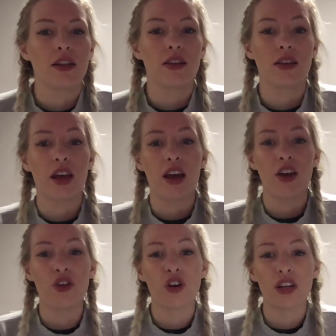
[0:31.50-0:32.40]
the
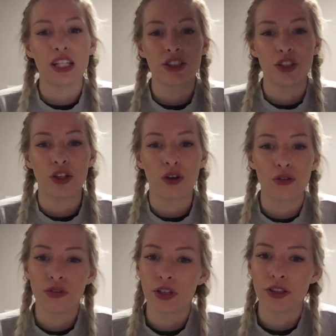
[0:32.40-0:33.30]
knowledge and the
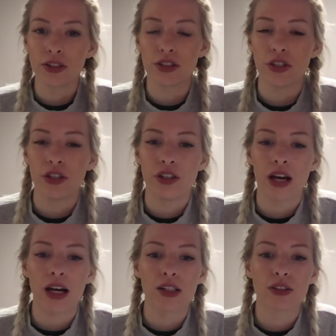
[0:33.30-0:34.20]
confidence to do
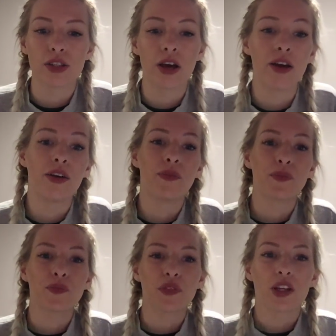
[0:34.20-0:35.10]
that. So
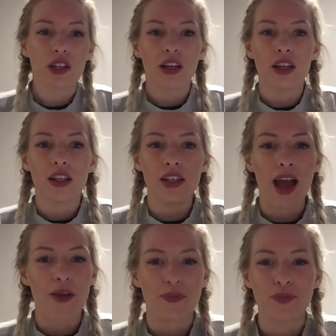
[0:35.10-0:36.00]
yeah,
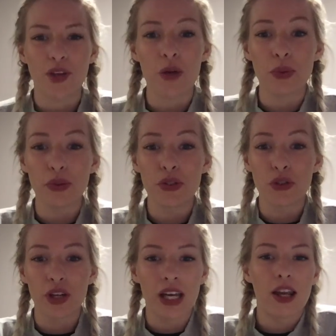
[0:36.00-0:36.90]
I hope you
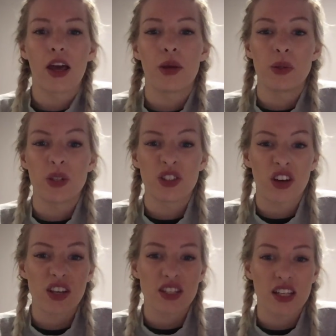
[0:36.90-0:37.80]
enjoy it and I hope you're
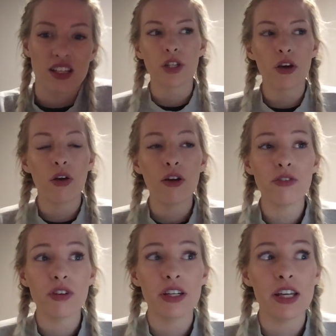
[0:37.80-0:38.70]
interested.
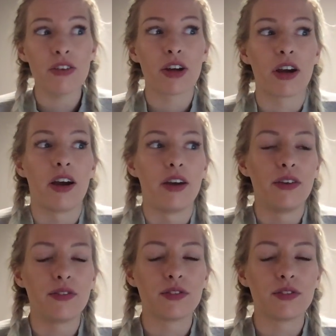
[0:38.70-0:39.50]
Over a year ago,